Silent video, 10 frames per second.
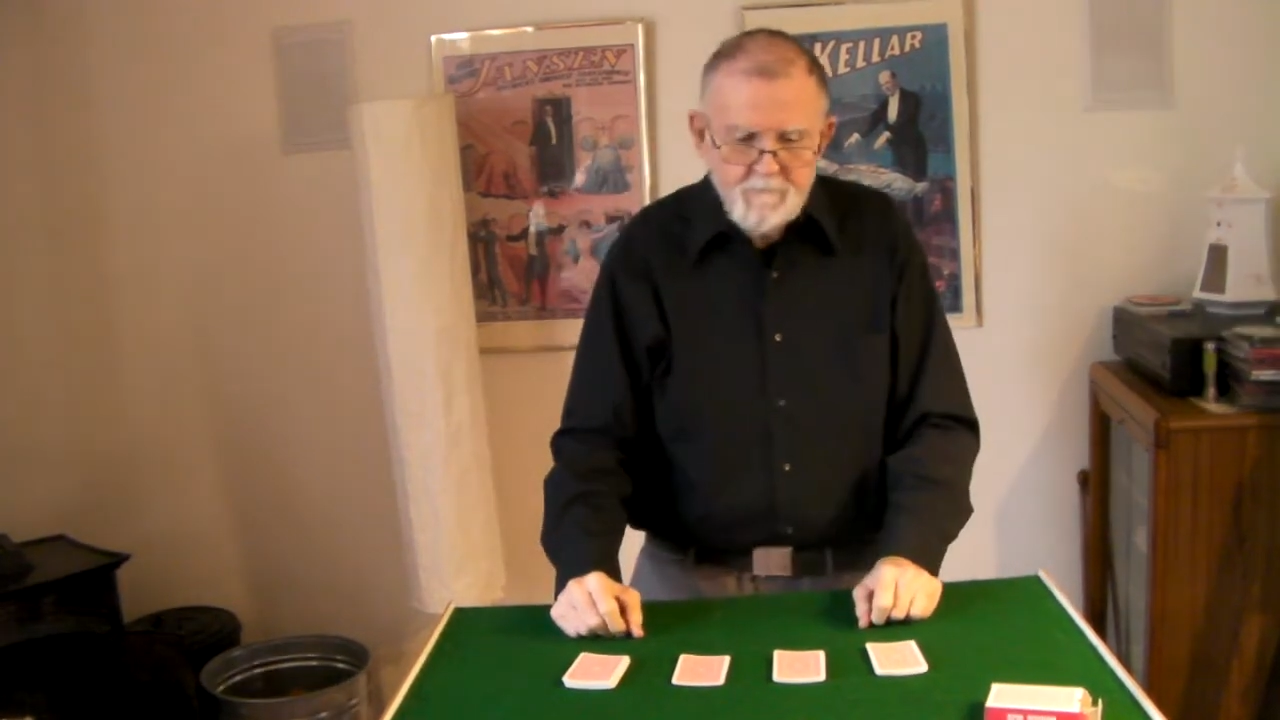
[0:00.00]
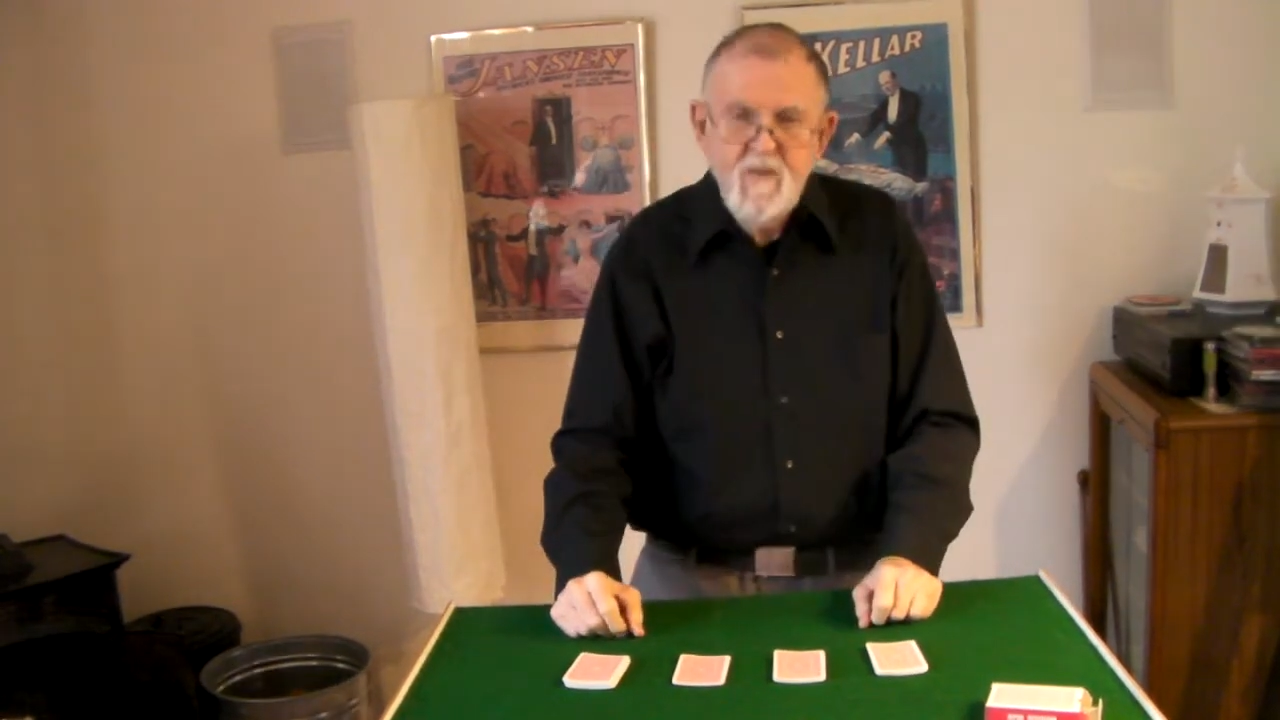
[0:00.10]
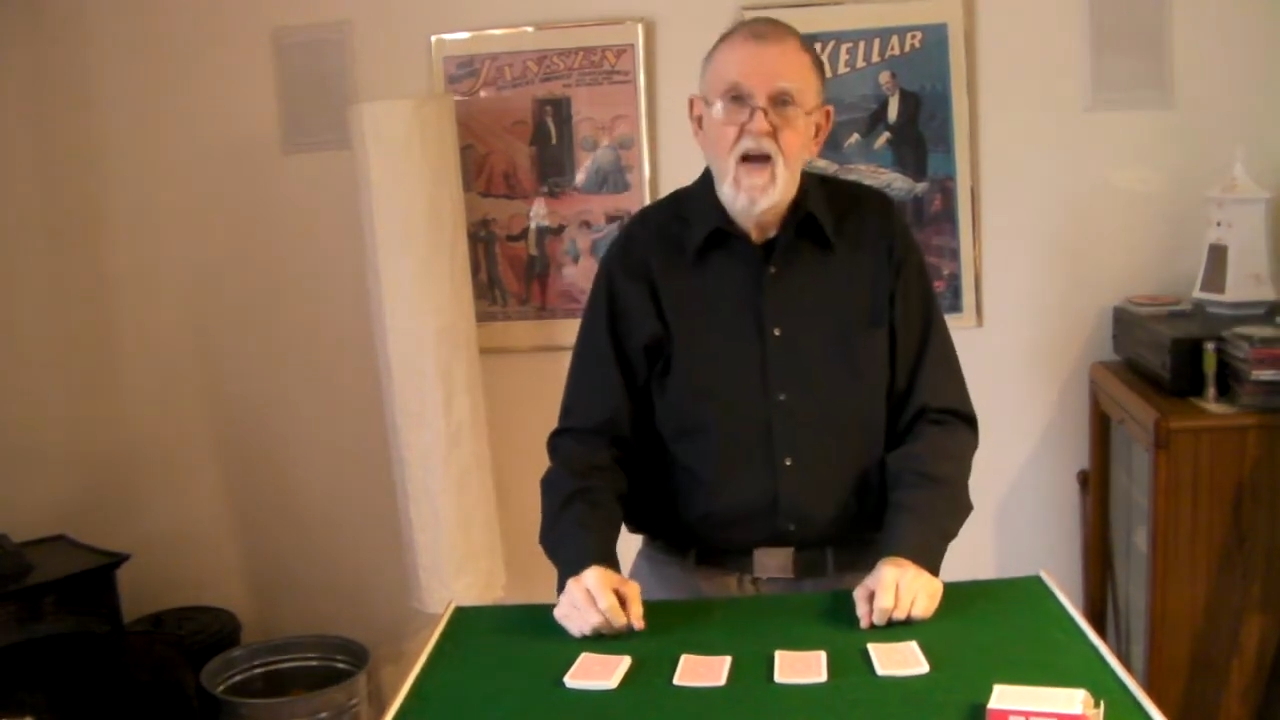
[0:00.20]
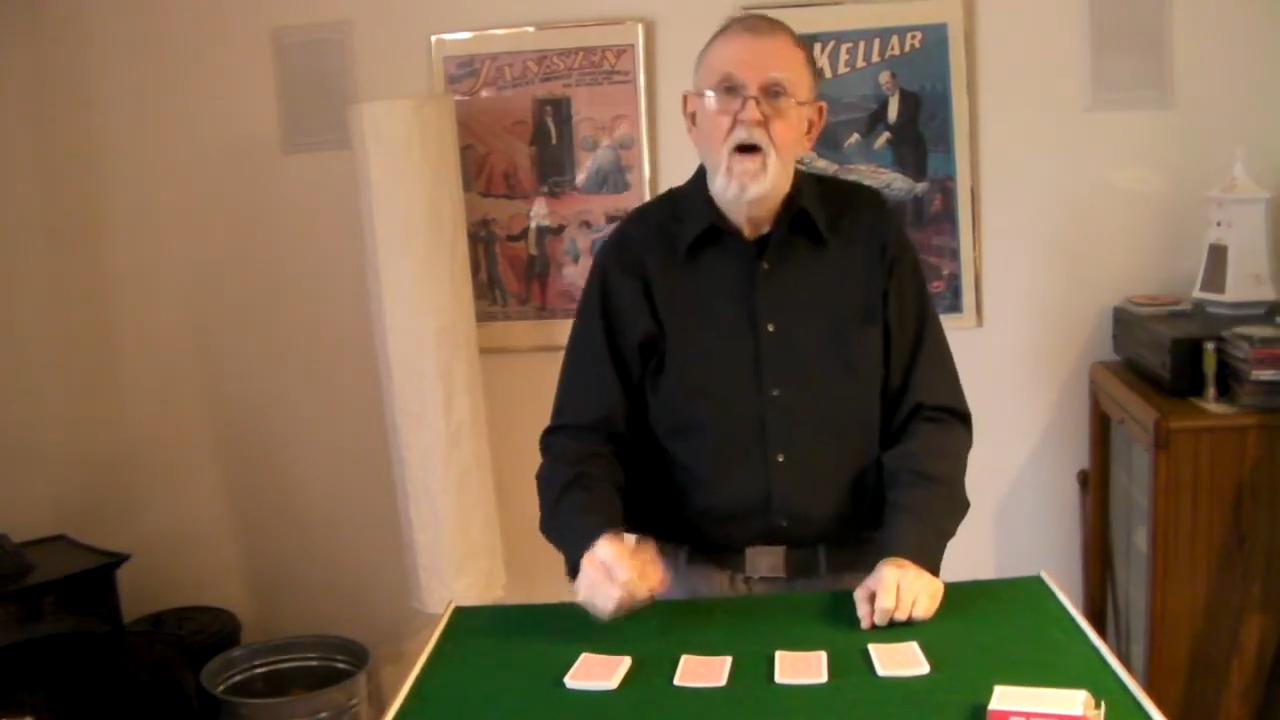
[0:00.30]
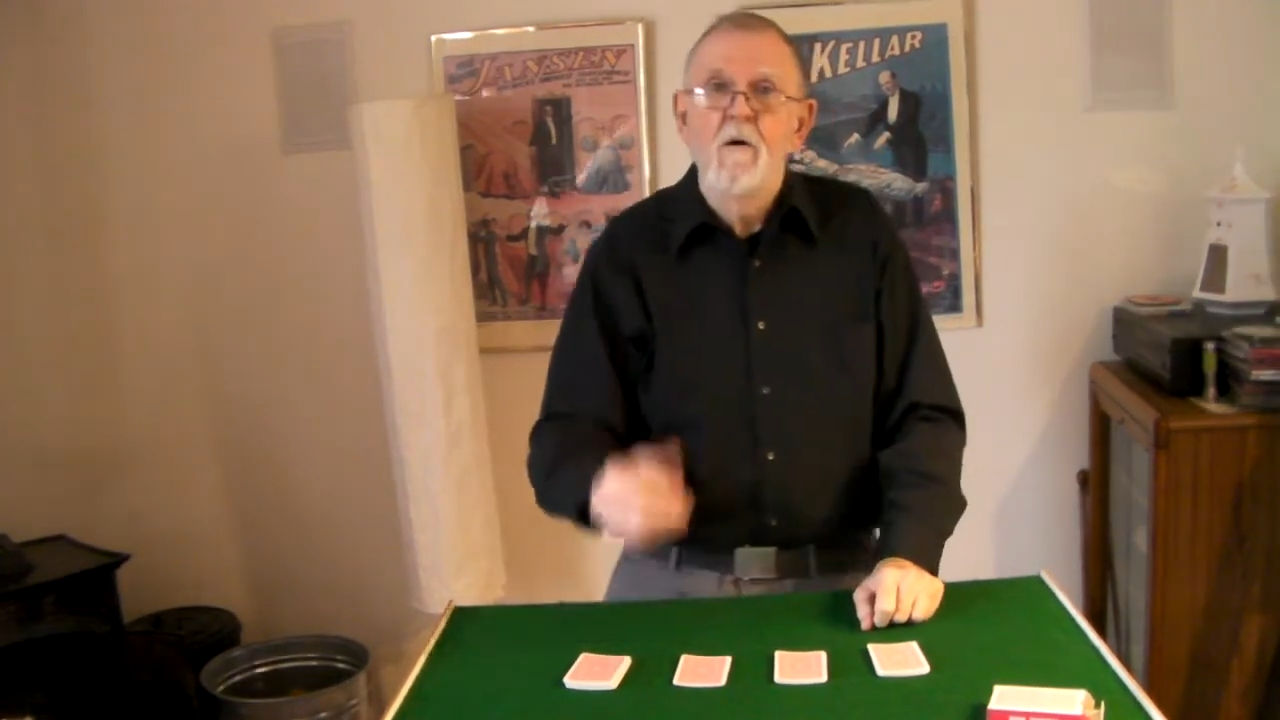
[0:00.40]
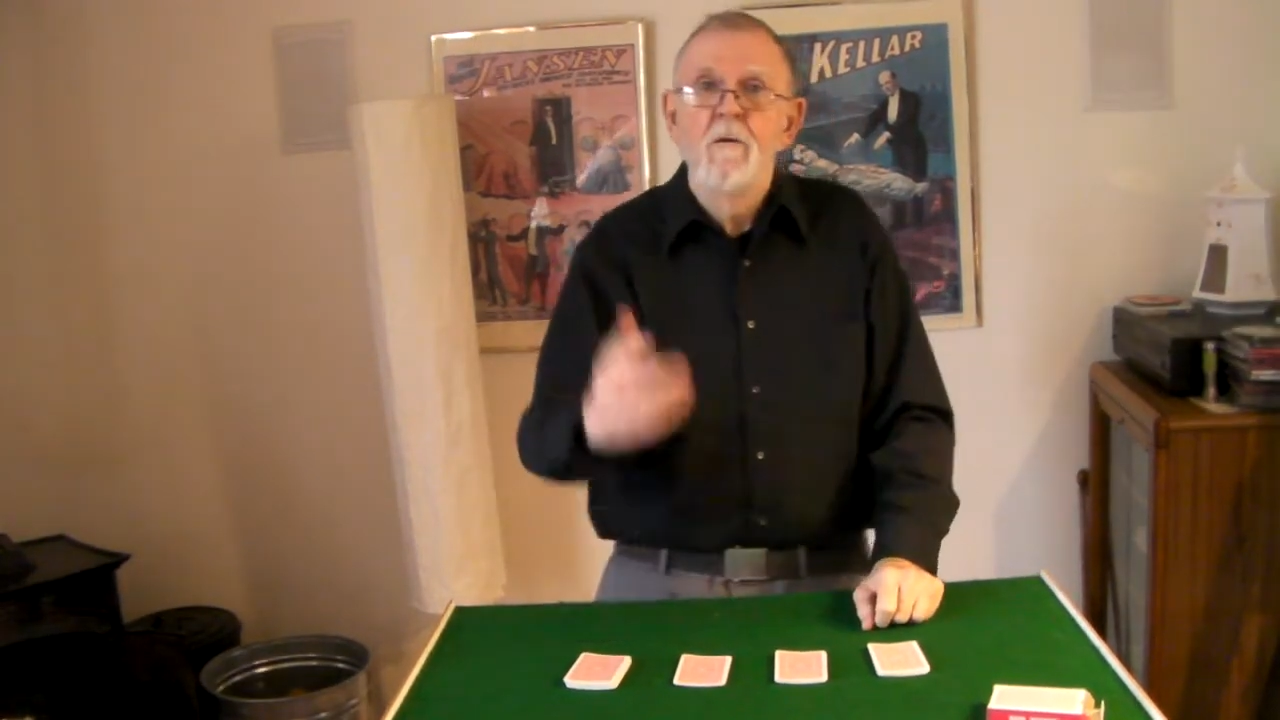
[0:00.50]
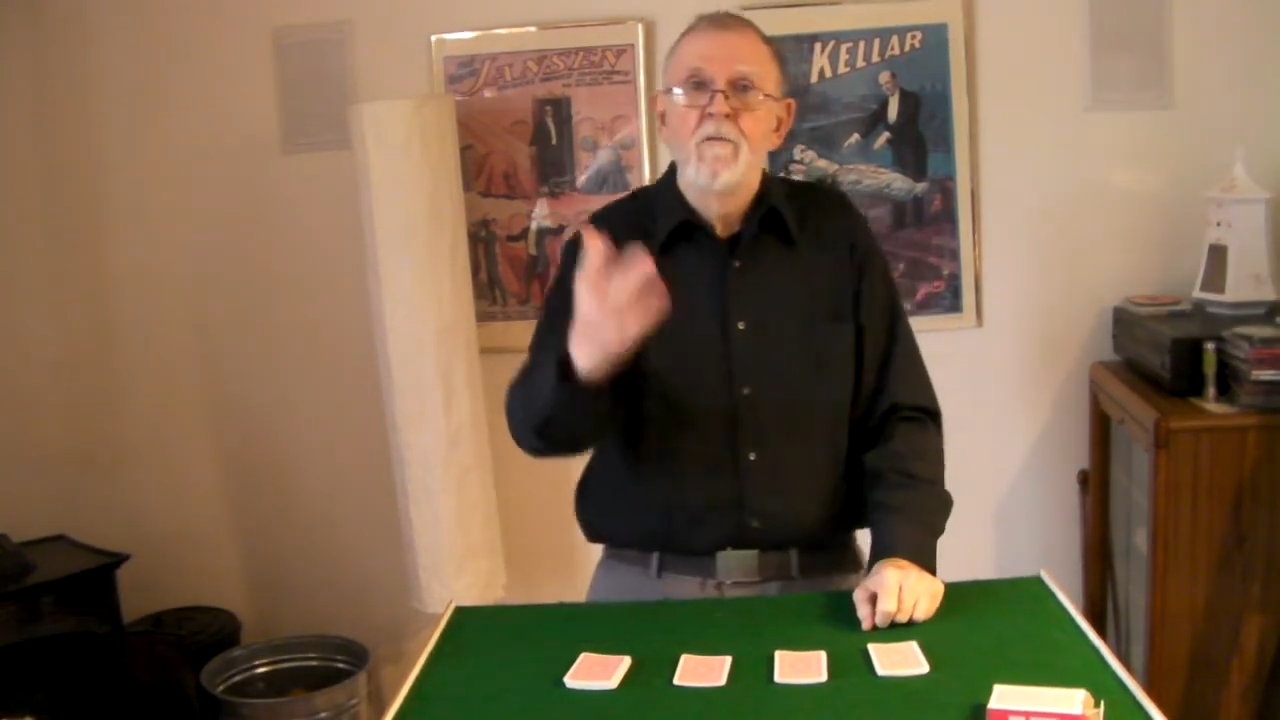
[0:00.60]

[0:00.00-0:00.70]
Now,